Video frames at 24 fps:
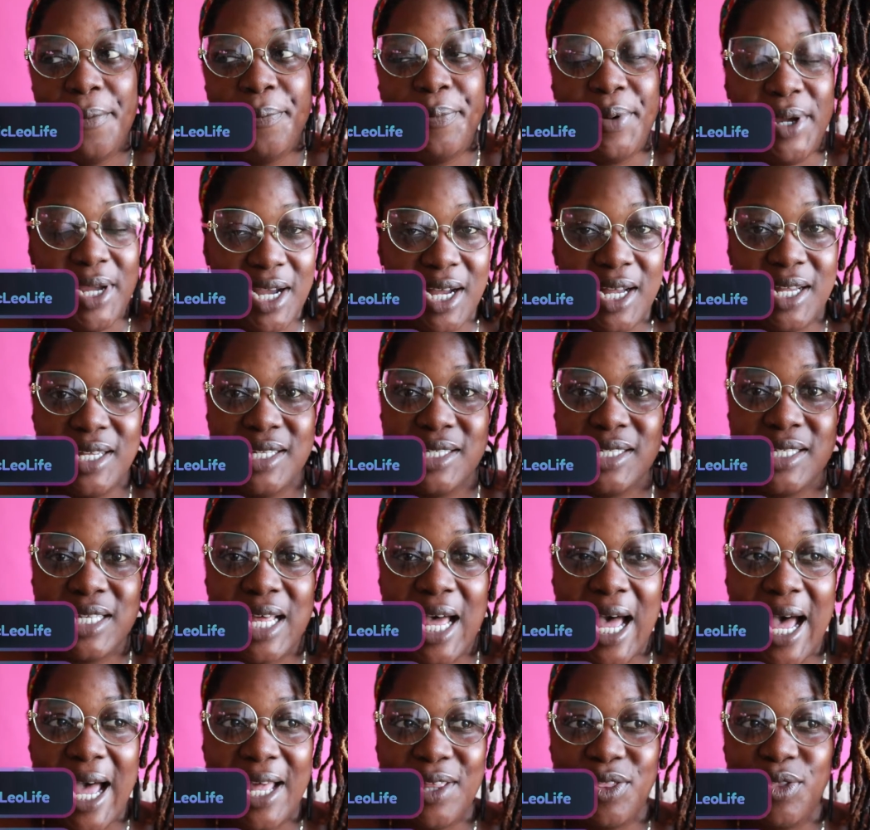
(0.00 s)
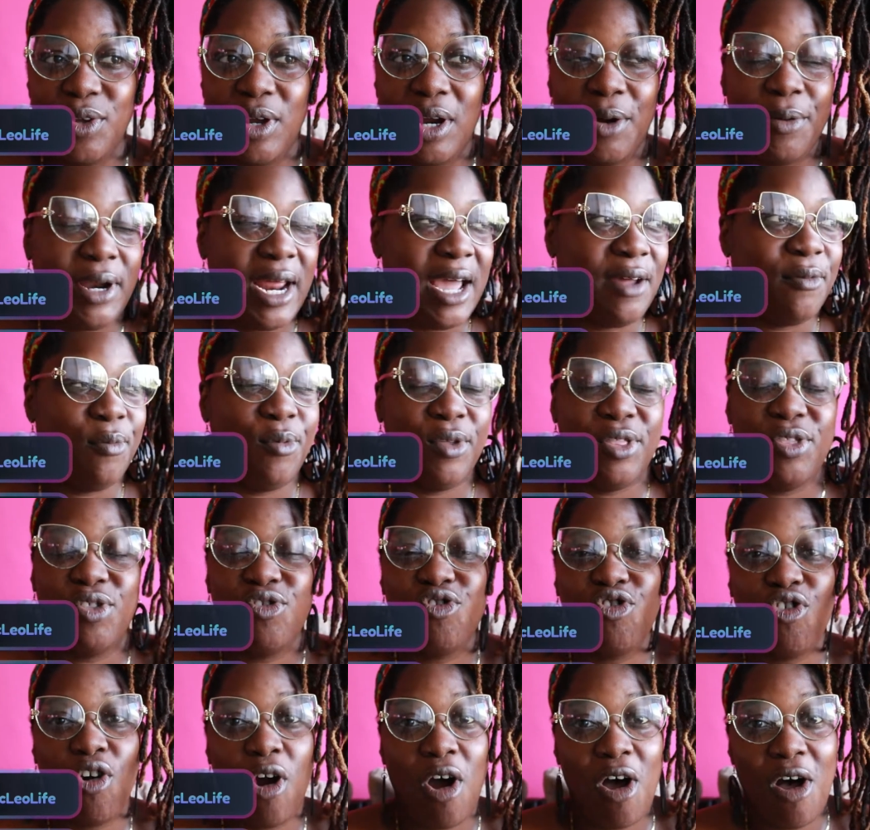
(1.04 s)
because I thought I would have
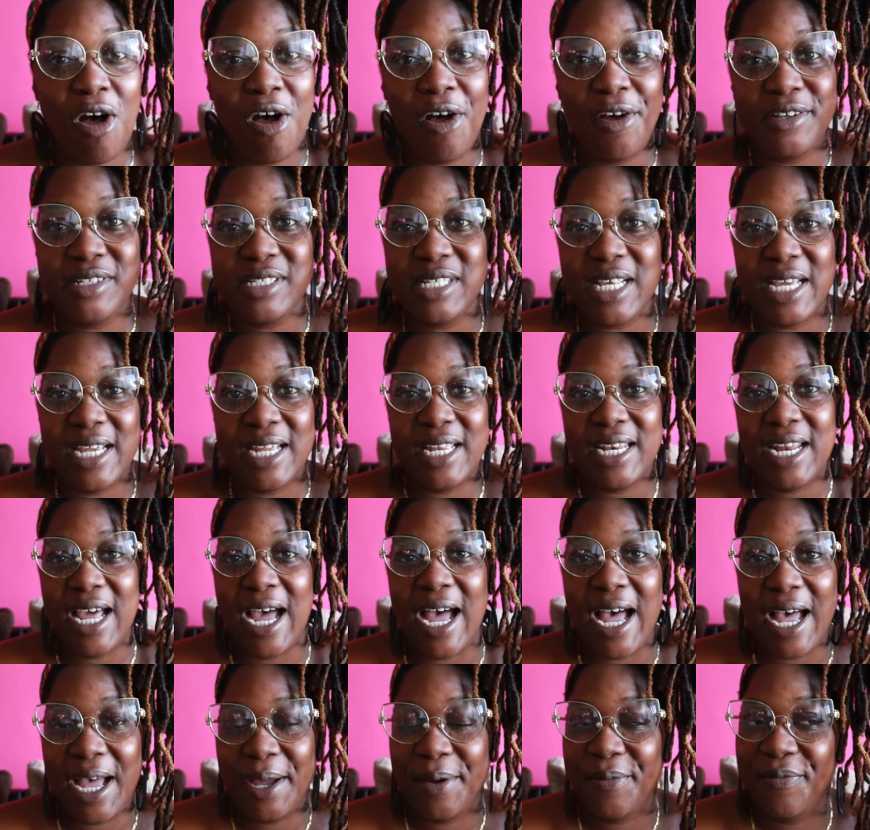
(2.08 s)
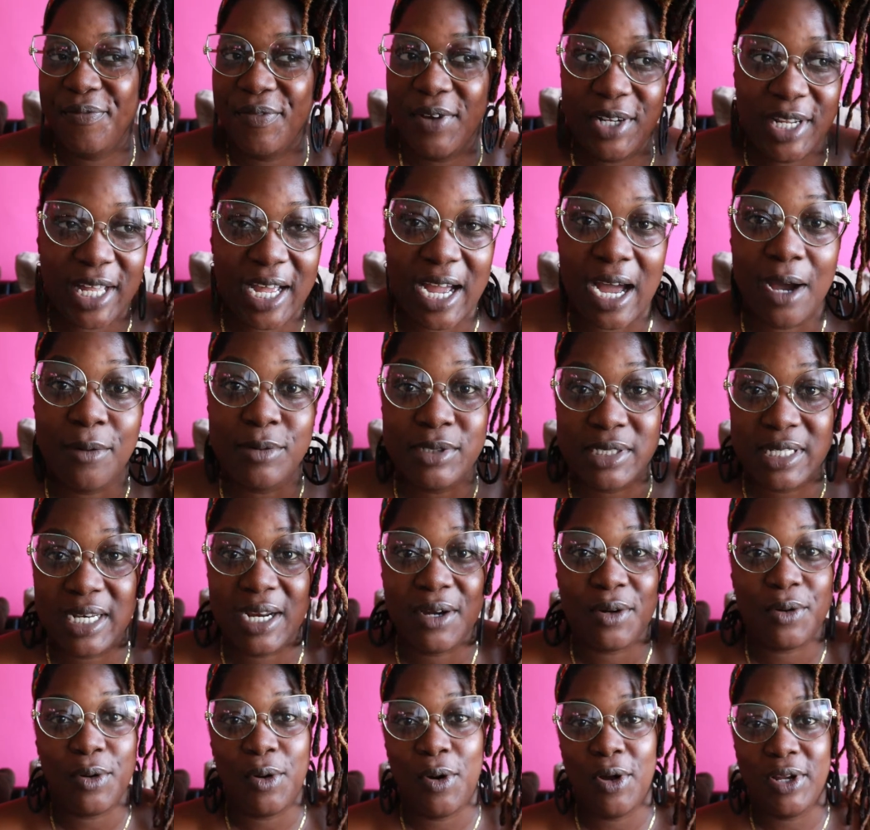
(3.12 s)
withdrawals and I felt like I was an
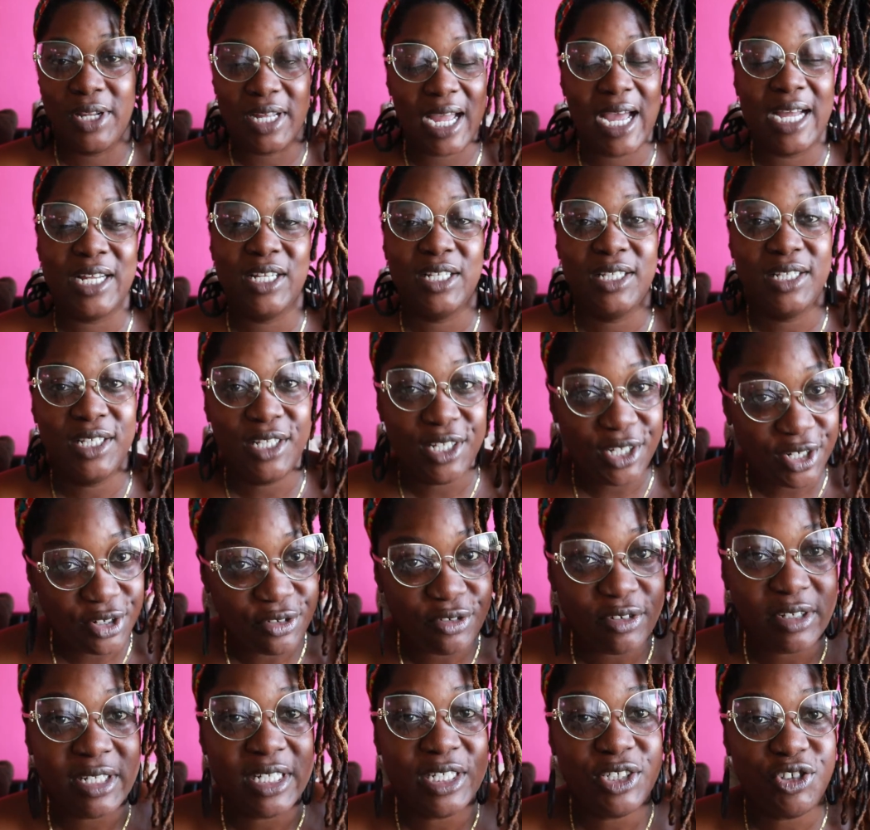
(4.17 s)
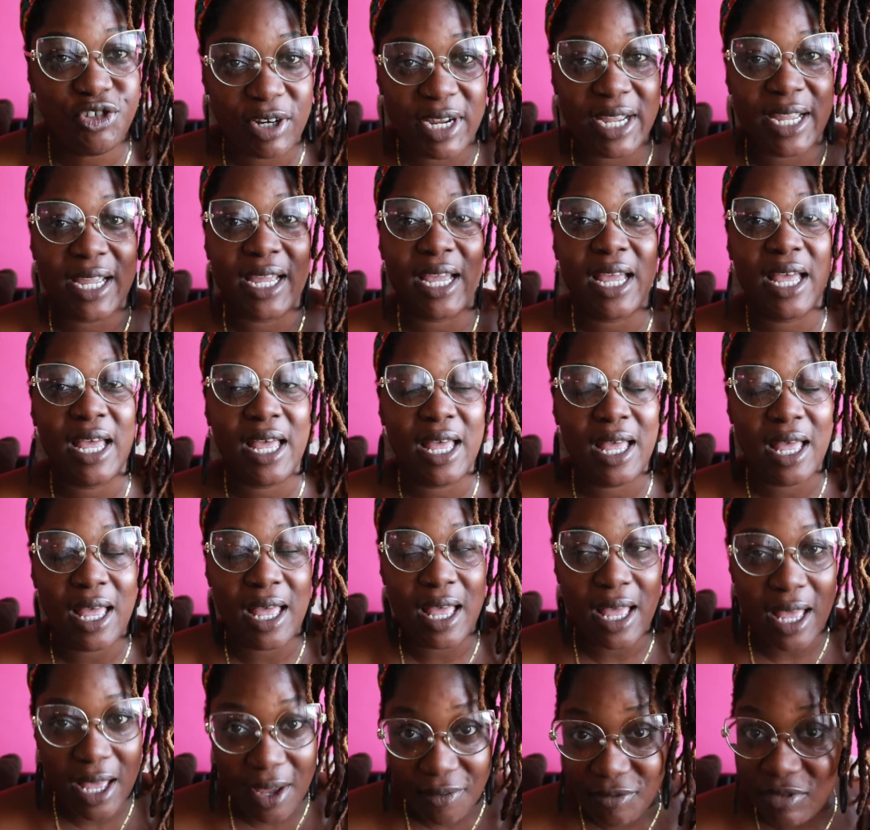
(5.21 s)
alcoholic. I literally drank
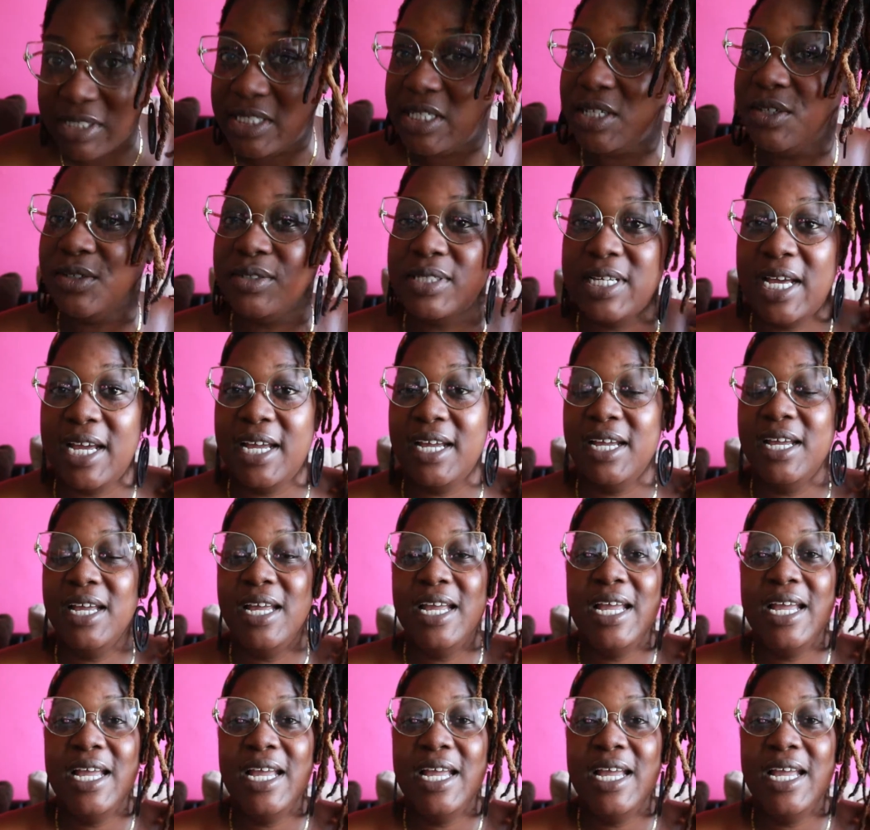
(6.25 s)
every single day.